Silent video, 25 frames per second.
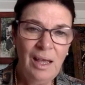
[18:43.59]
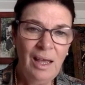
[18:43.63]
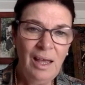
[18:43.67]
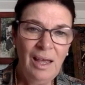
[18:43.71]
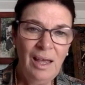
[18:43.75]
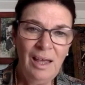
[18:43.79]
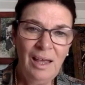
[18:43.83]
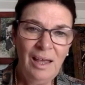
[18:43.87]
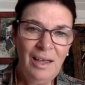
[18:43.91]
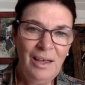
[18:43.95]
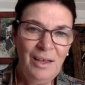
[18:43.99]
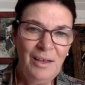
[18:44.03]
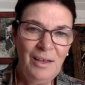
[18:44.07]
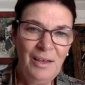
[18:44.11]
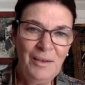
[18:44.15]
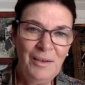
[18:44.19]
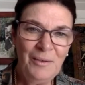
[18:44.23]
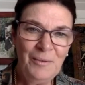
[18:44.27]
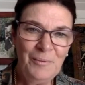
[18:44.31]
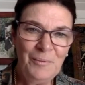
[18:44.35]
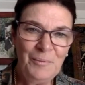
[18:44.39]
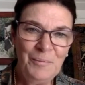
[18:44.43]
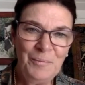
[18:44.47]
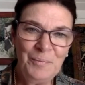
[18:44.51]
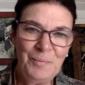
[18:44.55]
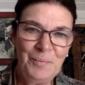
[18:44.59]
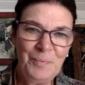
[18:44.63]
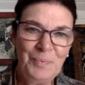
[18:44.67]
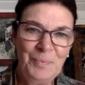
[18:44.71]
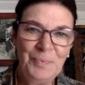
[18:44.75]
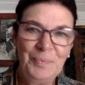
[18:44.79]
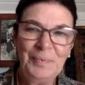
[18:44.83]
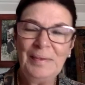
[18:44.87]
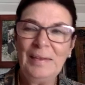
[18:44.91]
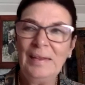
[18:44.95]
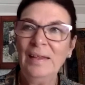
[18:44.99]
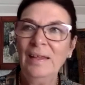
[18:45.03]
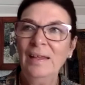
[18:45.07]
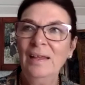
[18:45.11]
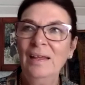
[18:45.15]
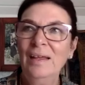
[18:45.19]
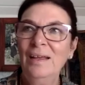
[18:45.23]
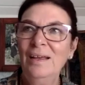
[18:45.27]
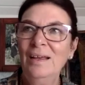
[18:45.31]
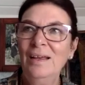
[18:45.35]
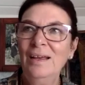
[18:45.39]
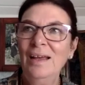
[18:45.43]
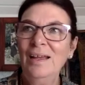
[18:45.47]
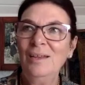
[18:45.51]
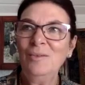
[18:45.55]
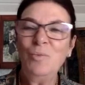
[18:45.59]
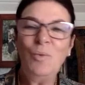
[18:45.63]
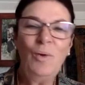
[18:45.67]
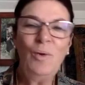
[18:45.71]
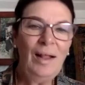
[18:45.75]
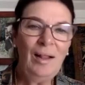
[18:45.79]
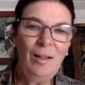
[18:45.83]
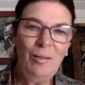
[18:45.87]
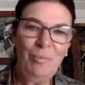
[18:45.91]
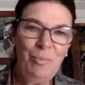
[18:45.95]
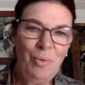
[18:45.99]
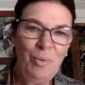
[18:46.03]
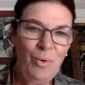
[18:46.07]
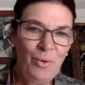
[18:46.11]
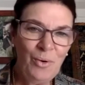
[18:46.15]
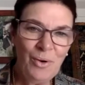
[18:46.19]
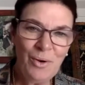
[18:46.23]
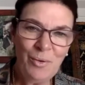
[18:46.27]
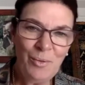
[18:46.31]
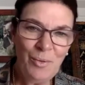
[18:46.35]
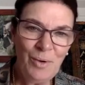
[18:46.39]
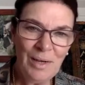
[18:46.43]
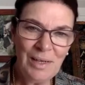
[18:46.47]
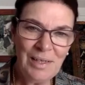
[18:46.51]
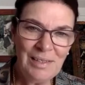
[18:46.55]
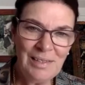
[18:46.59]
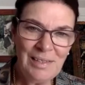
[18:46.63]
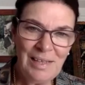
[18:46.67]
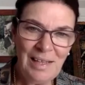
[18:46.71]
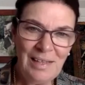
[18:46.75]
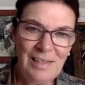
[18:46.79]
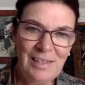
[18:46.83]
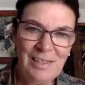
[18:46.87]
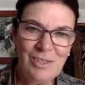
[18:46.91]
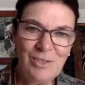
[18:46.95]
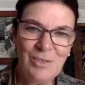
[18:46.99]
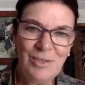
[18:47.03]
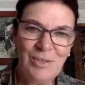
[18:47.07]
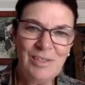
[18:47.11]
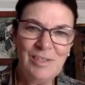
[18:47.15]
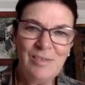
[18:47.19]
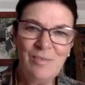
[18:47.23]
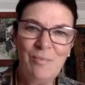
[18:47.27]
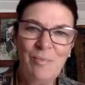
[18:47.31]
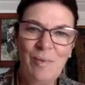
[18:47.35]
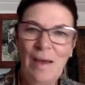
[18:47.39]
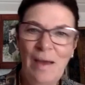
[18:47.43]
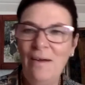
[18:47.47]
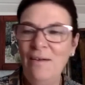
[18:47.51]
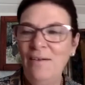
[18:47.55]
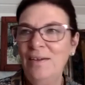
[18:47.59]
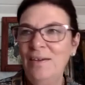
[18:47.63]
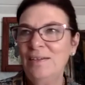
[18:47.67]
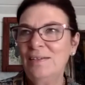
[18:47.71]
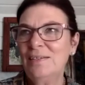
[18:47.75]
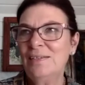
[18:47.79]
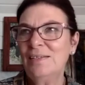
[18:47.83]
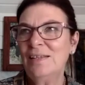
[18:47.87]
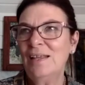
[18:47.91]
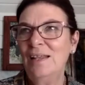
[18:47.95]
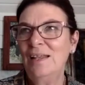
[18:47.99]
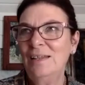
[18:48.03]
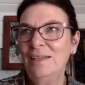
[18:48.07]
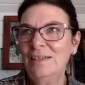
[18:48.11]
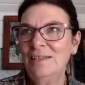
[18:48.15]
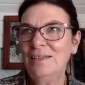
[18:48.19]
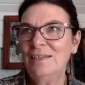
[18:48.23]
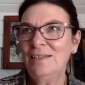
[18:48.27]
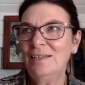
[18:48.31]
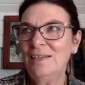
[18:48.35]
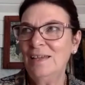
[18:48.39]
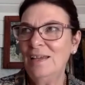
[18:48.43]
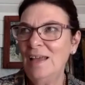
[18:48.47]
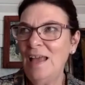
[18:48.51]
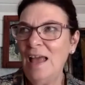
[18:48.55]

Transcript: Um, and wild boar walking down the streets of Paris, and the